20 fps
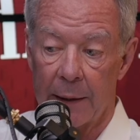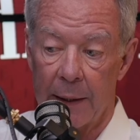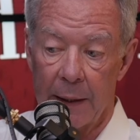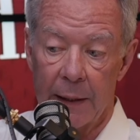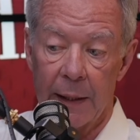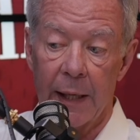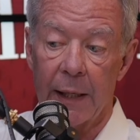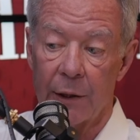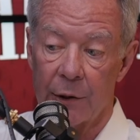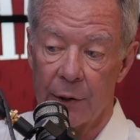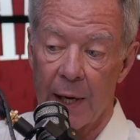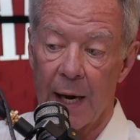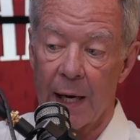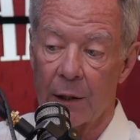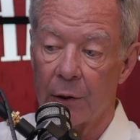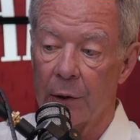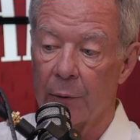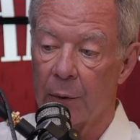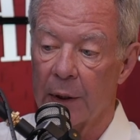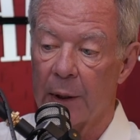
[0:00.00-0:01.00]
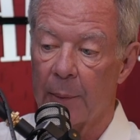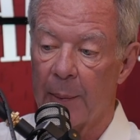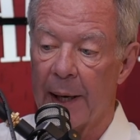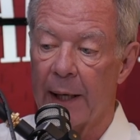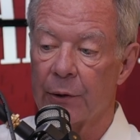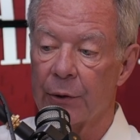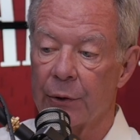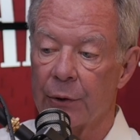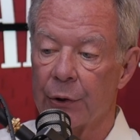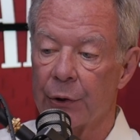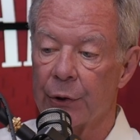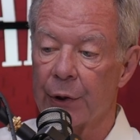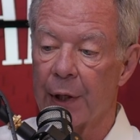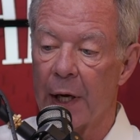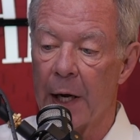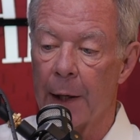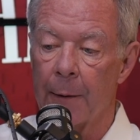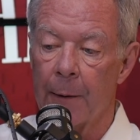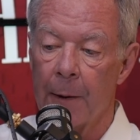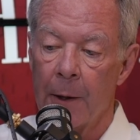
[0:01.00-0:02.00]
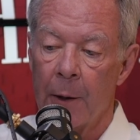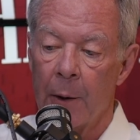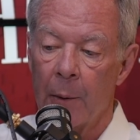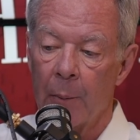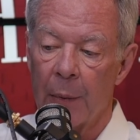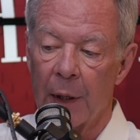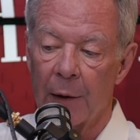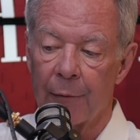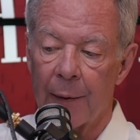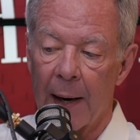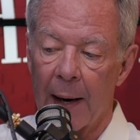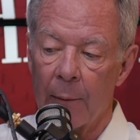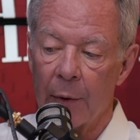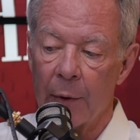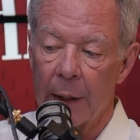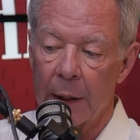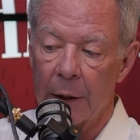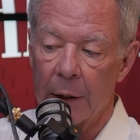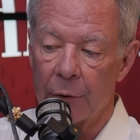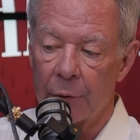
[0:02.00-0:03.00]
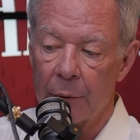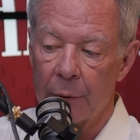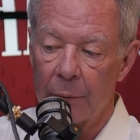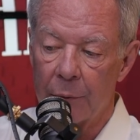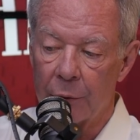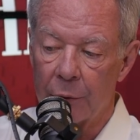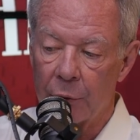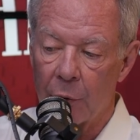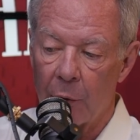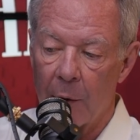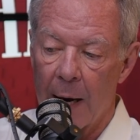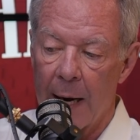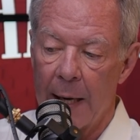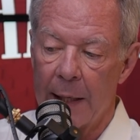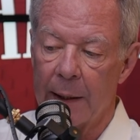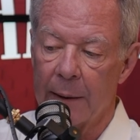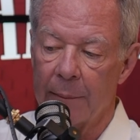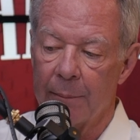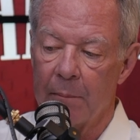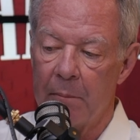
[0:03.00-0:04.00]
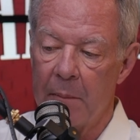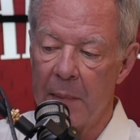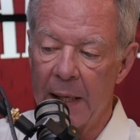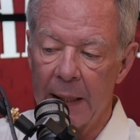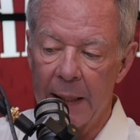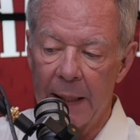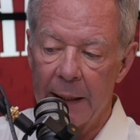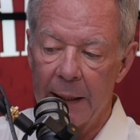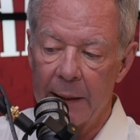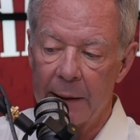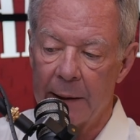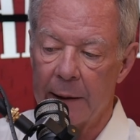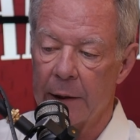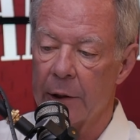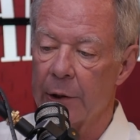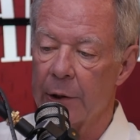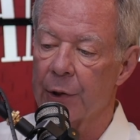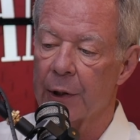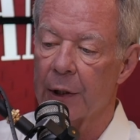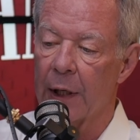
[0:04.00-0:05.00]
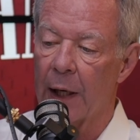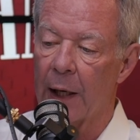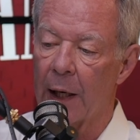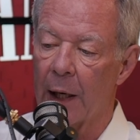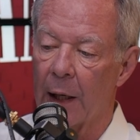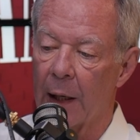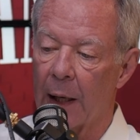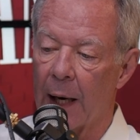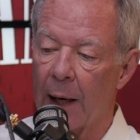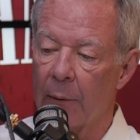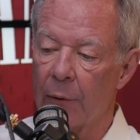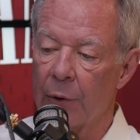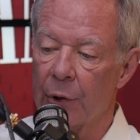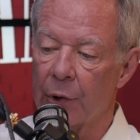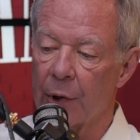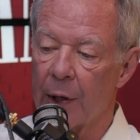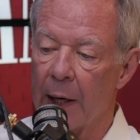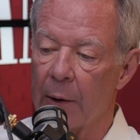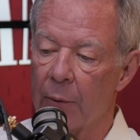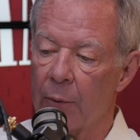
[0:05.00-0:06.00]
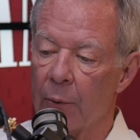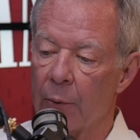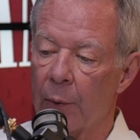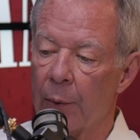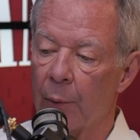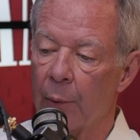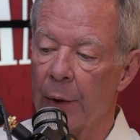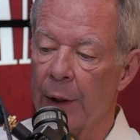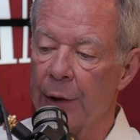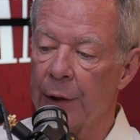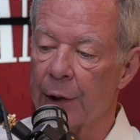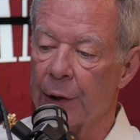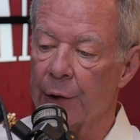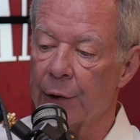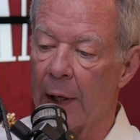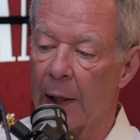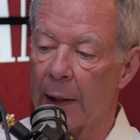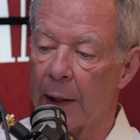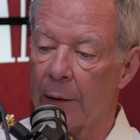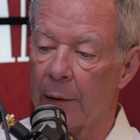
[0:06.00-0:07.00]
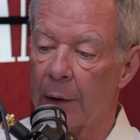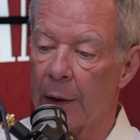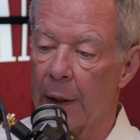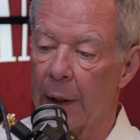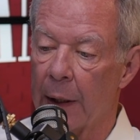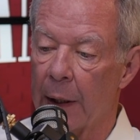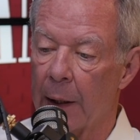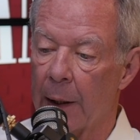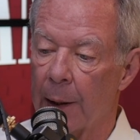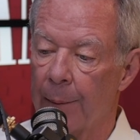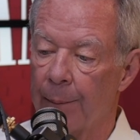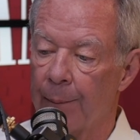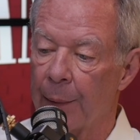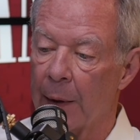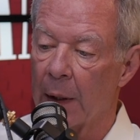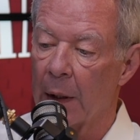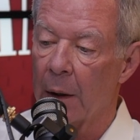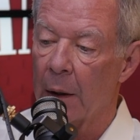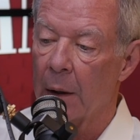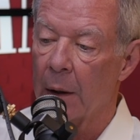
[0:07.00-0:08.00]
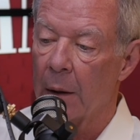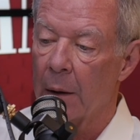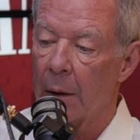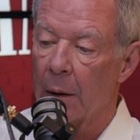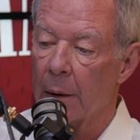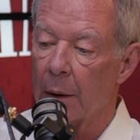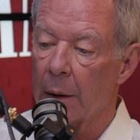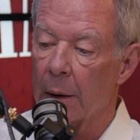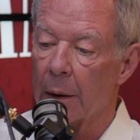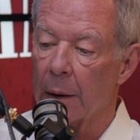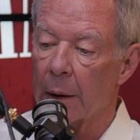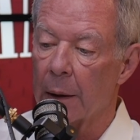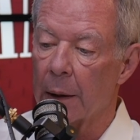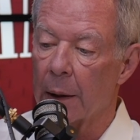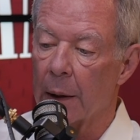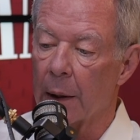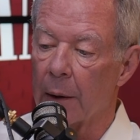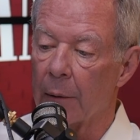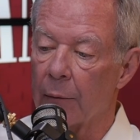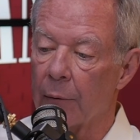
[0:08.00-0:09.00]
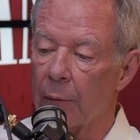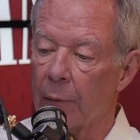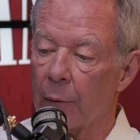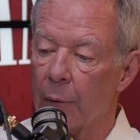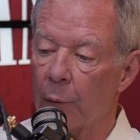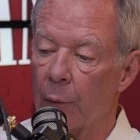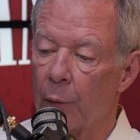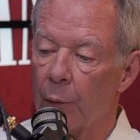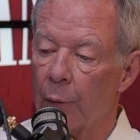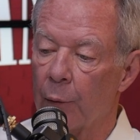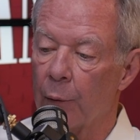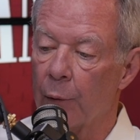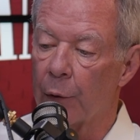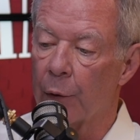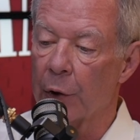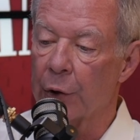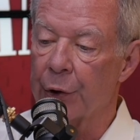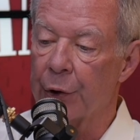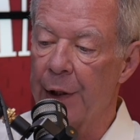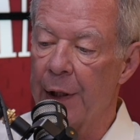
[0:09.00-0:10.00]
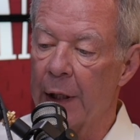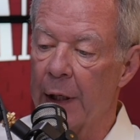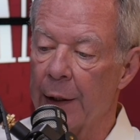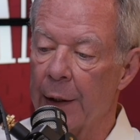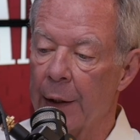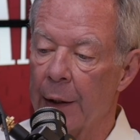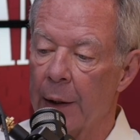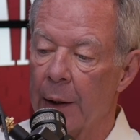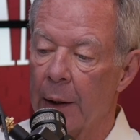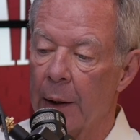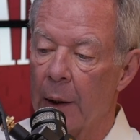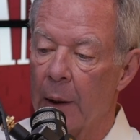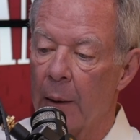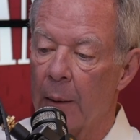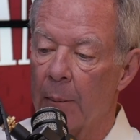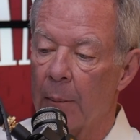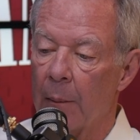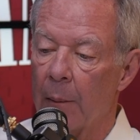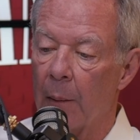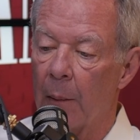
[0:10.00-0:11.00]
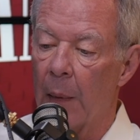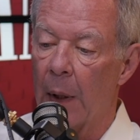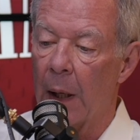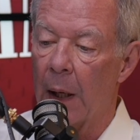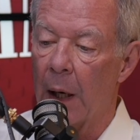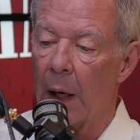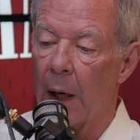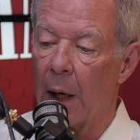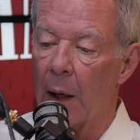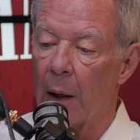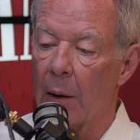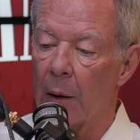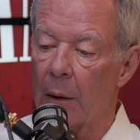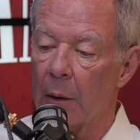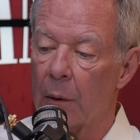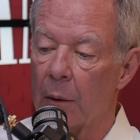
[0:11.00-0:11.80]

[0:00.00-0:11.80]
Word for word: I think that is actually what the passage is saying. But if I were going to try to mitigate this, uh, I would say w when he says down in uh, uh, verse ten, uh,